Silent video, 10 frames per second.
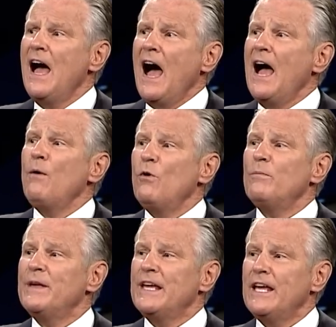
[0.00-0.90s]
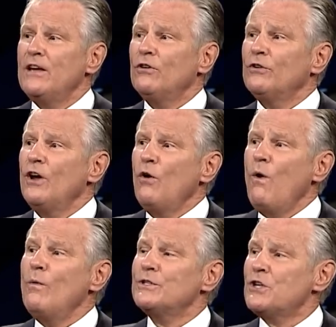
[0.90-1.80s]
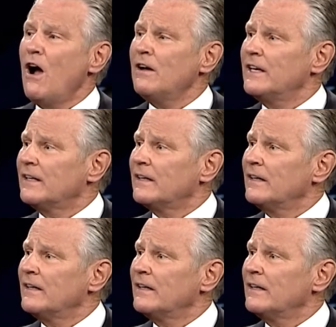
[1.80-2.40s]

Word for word: I will be healed. What was talking?